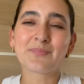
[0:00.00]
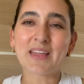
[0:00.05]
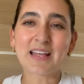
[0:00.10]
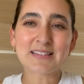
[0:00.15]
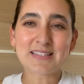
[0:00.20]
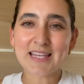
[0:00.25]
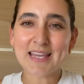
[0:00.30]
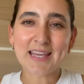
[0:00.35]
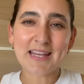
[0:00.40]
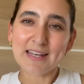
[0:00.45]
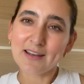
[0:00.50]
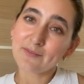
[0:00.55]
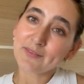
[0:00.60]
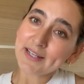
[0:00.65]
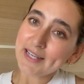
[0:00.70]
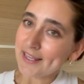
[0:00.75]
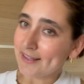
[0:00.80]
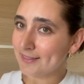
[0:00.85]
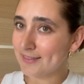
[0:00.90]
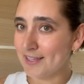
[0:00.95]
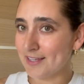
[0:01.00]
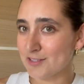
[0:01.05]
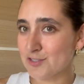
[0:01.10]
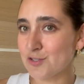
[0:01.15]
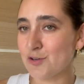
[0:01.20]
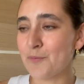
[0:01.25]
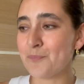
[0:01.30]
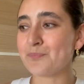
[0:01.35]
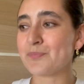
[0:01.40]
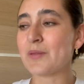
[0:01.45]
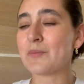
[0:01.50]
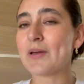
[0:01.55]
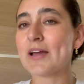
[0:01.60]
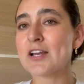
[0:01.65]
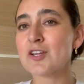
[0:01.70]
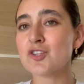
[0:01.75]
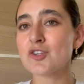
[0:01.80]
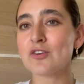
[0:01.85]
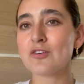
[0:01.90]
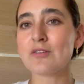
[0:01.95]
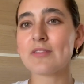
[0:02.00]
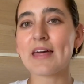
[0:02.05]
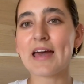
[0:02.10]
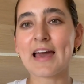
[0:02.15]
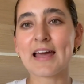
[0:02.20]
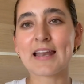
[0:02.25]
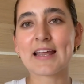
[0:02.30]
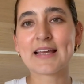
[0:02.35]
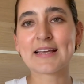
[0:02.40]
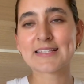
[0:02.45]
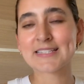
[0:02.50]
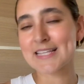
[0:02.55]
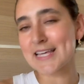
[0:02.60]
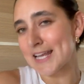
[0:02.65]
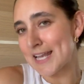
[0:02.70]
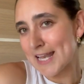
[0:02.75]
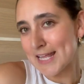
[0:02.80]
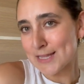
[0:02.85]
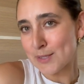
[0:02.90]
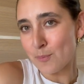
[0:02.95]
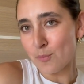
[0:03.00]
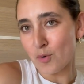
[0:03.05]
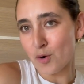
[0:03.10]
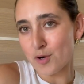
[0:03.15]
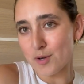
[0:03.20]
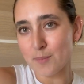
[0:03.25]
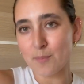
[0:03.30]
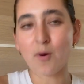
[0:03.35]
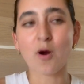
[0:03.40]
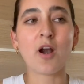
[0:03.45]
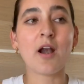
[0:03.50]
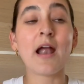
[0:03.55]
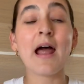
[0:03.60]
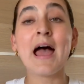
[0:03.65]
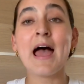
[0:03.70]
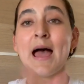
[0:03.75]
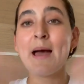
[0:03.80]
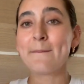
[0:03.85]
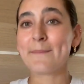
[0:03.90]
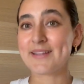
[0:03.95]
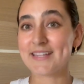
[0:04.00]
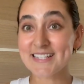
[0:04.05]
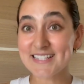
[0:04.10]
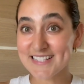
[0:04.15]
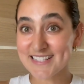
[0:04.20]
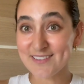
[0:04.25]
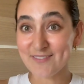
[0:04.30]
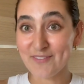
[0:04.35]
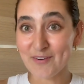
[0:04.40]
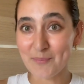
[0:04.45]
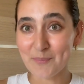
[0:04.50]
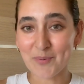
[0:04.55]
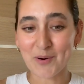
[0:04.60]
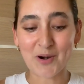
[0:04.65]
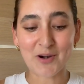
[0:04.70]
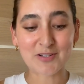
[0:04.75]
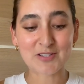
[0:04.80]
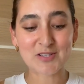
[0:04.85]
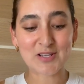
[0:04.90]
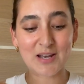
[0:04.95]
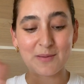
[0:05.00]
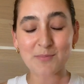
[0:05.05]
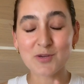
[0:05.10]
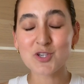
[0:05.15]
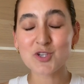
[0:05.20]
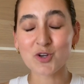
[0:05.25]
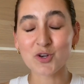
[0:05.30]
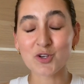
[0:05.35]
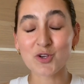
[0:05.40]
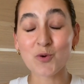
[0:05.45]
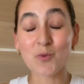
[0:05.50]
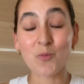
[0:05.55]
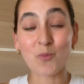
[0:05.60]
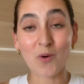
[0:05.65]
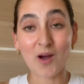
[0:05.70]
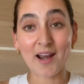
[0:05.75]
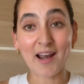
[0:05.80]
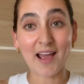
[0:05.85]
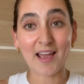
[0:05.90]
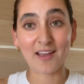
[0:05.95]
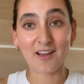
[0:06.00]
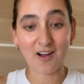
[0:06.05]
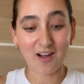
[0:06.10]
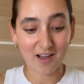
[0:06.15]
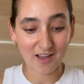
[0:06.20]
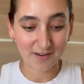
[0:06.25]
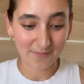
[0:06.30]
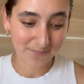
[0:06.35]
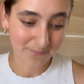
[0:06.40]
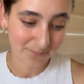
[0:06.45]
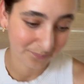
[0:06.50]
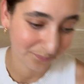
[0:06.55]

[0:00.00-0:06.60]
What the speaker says: that's like an everyday thing, so I'm not gonna show you that. It's kind of like the boring part, but this is the fun part. So let me show you what I got.